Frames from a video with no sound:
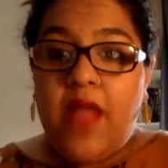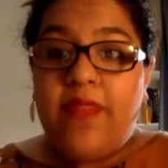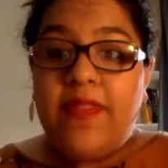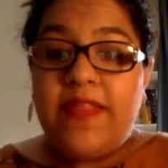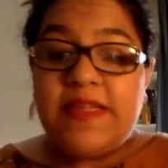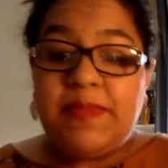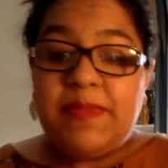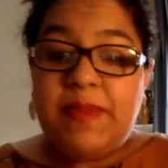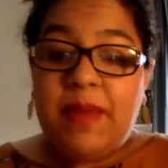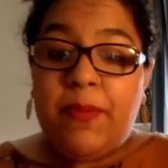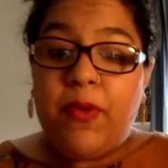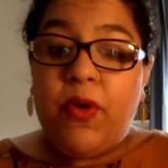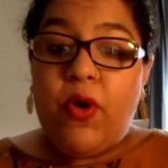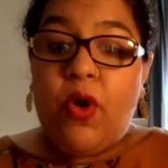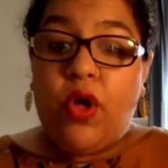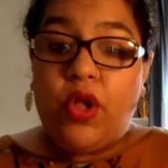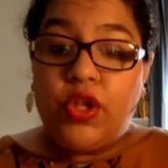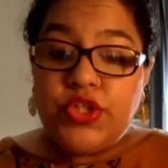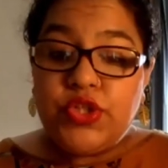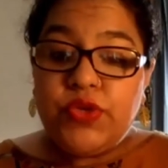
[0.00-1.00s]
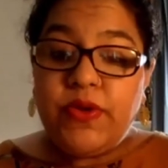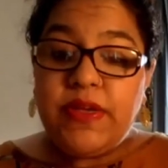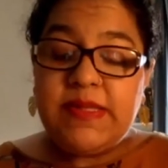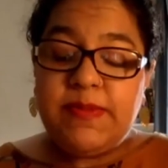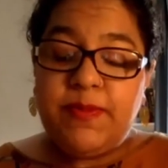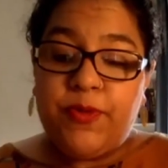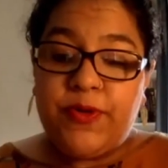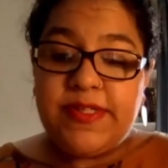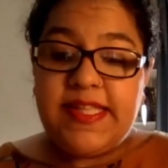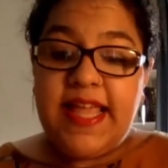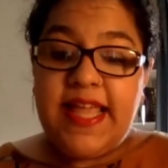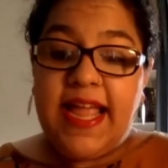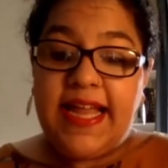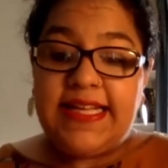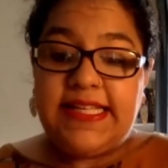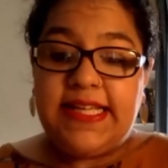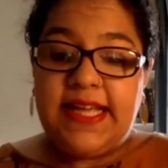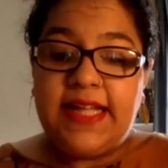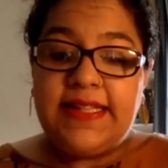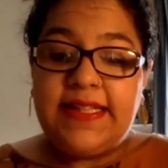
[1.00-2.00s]
This paper also explores the
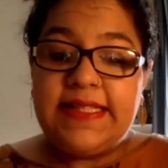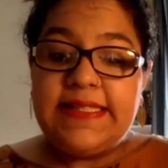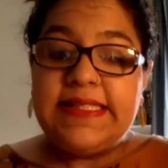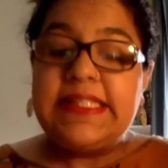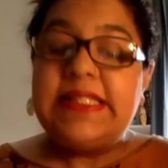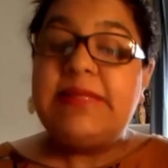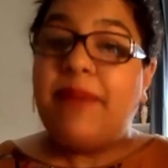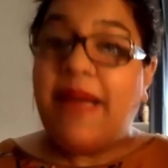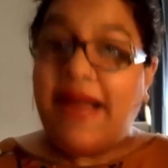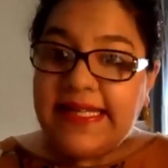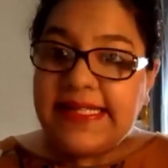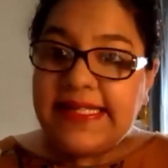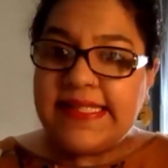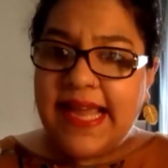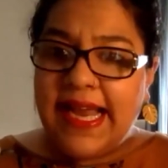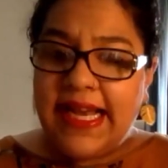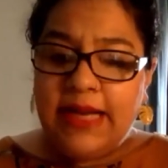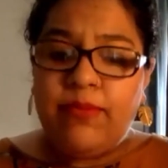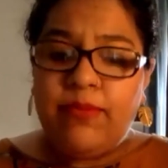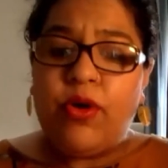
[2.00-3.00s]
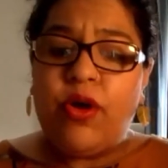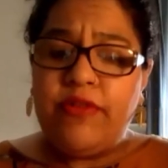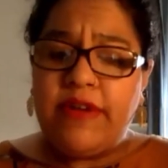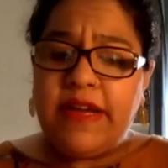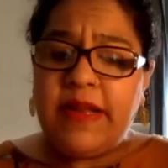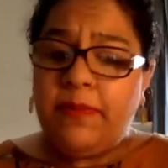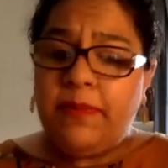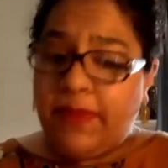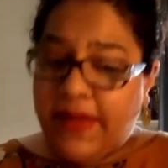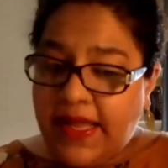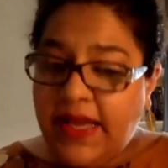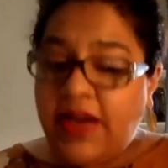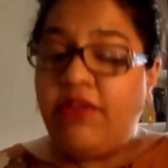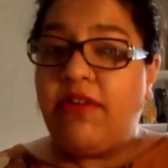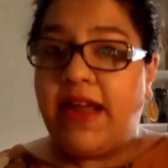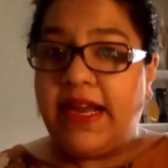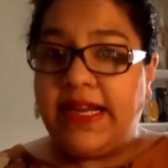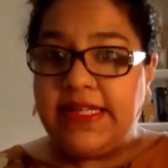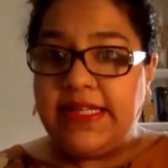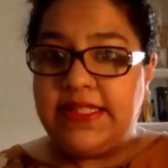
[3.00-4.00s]
idea that despite asylum already being
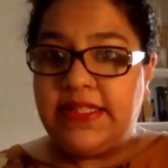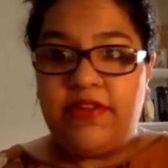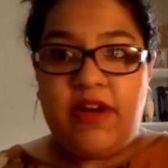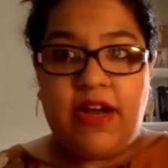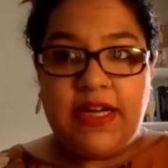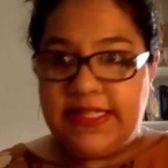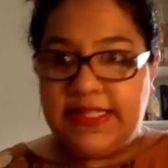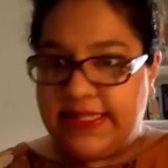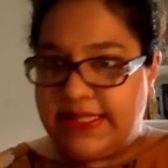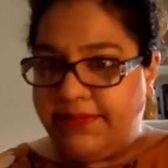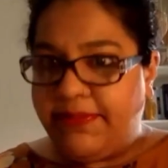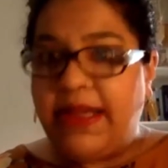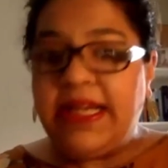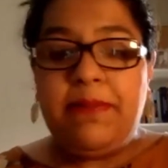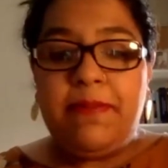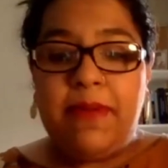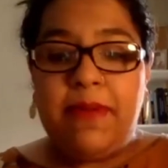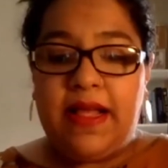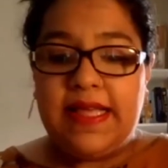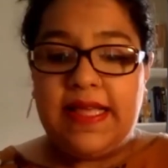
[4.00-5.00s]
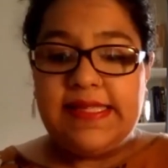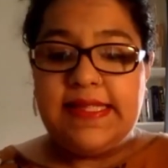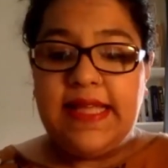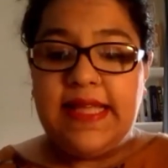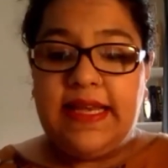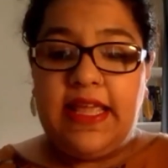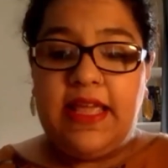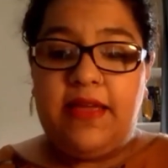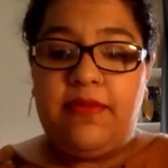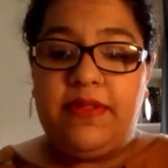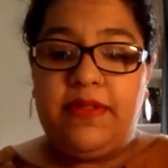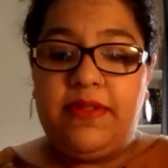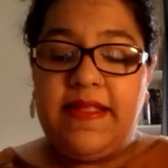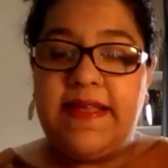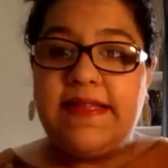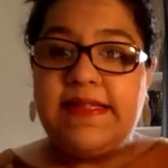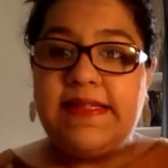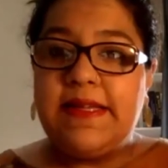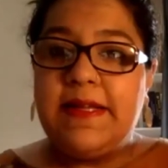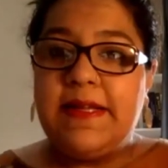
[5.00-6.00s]
granted to many Pakistani
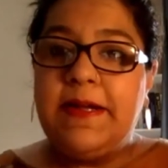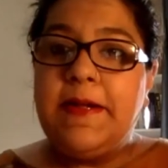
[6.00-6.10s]
Ahmadis,